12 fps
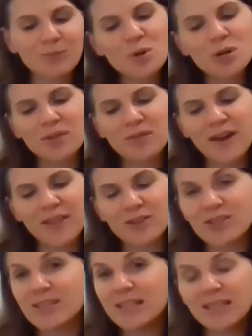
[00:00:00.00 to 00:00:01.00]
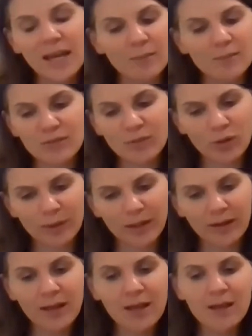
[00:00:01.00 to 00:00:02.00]
One of Father's nicknames for
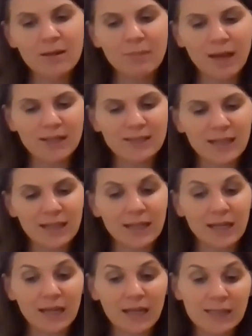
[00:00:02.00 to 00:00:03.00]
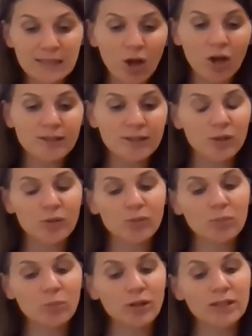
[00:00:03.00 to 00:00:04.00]
me, Meg said. It's also
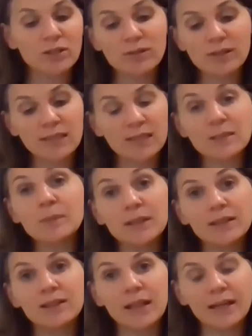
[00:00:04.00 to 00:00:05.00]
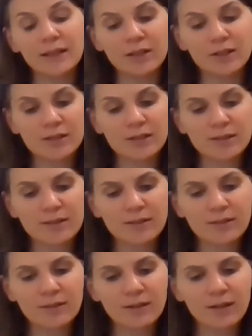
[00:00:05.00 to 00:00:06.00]
3.26 million light years.
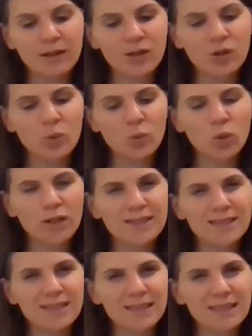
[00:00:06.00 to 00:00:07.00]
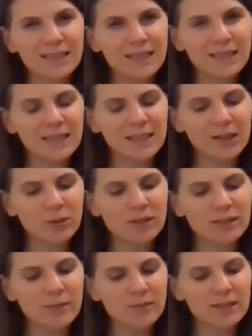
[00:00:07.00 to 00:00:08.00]
What's E
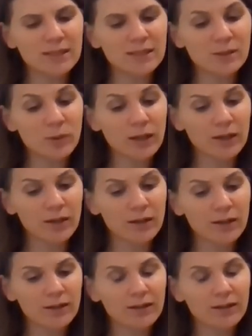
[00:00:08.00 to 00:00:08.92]
equals MC squared?